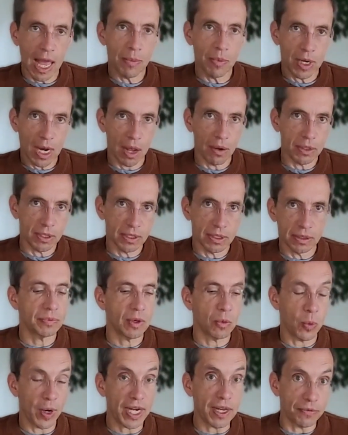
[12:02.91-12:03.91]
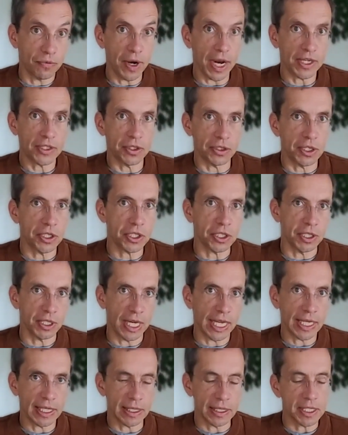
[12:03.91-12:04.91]
when I was waiting for extradition in
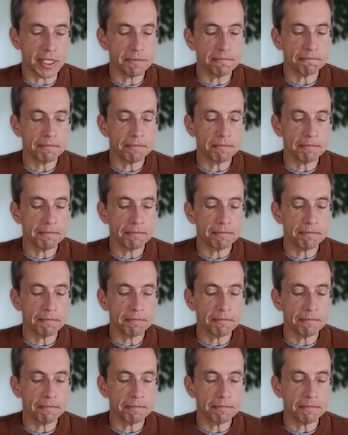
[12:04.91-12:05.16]
England,